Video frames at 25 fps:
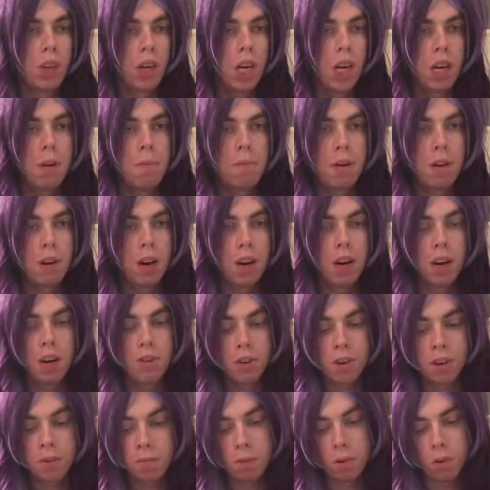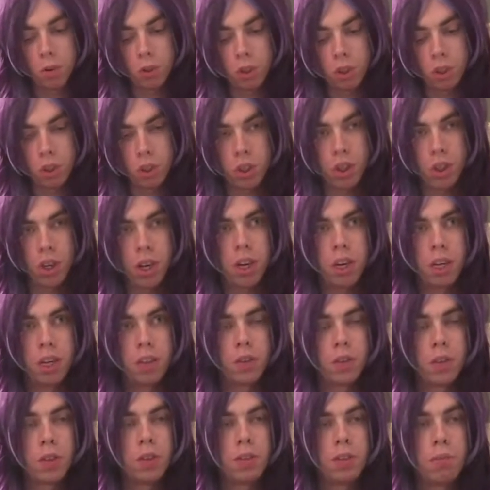Iron boots,
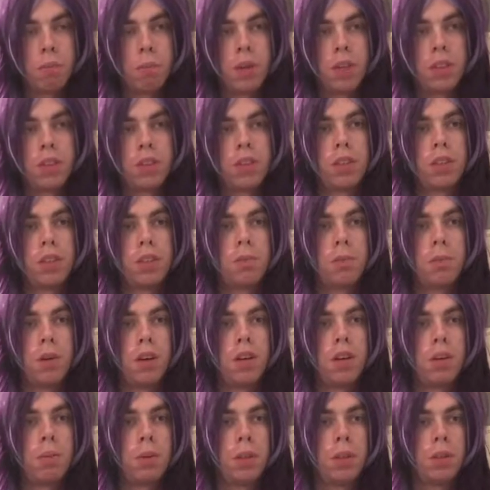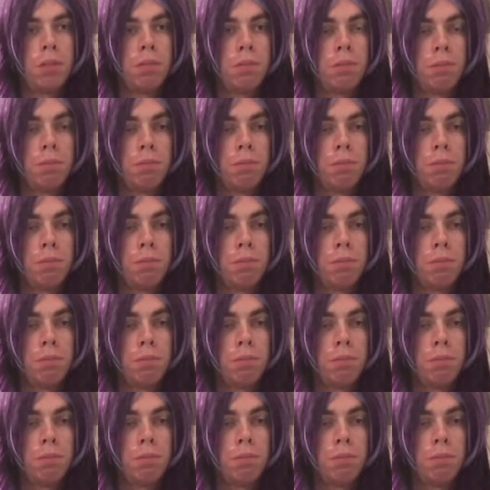iron armor.